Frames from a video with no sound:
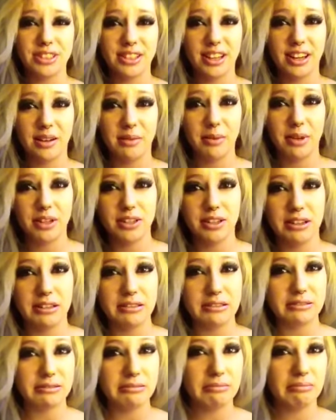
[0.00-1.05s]
to get on my chest.
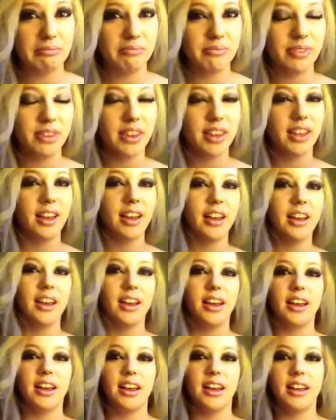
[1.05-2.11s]

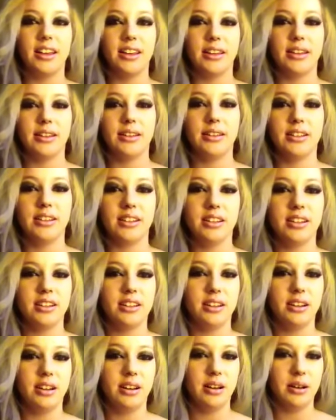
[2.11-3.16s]
And
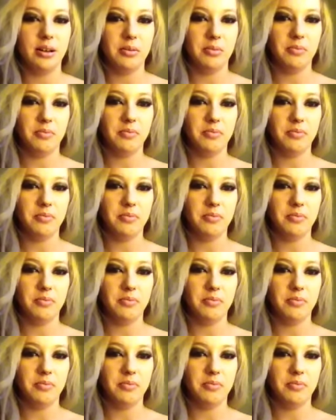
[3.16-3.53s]
by